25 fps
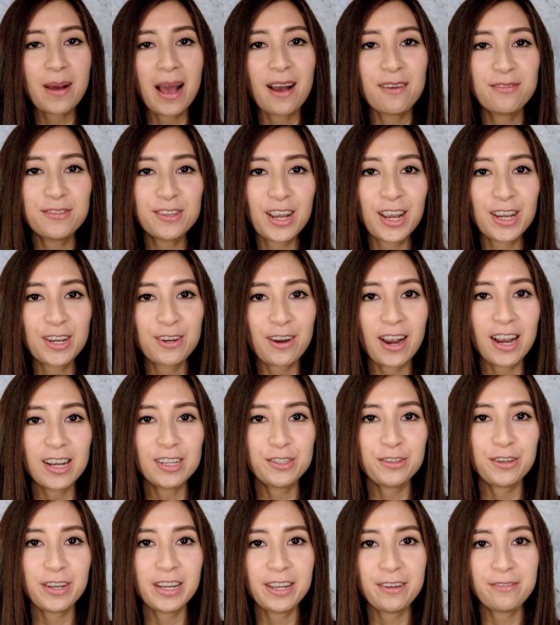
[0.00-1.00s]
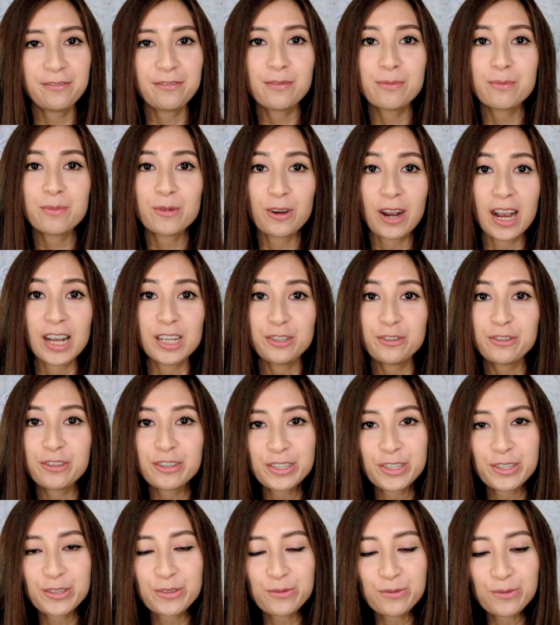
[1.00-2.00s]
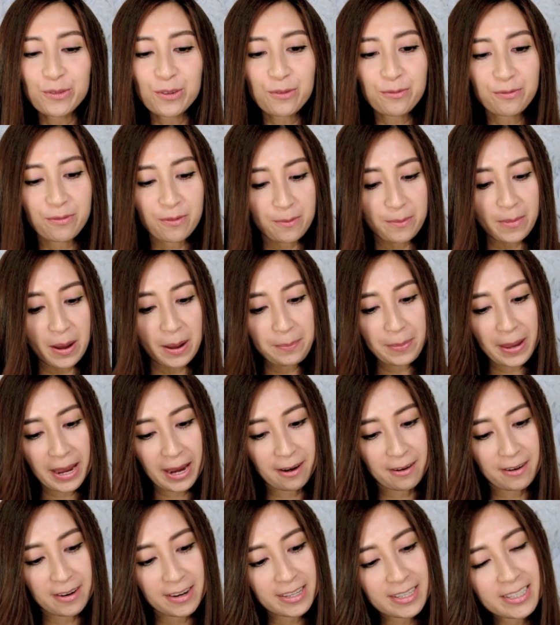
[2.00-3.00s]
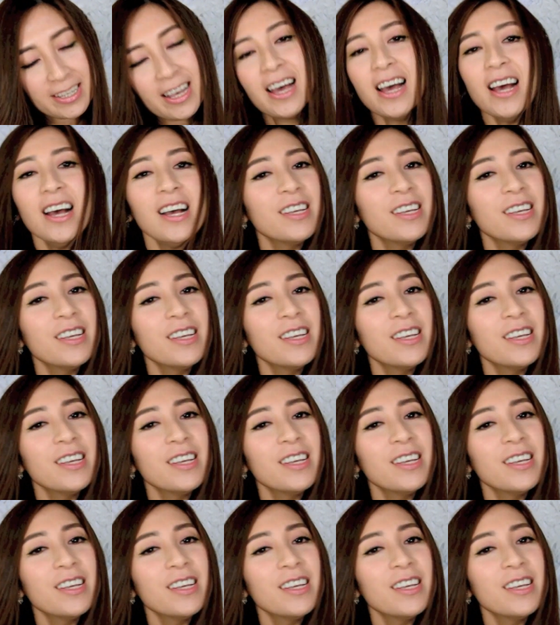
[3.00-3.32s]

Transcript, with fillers: after I graduated from graduate school from my parents.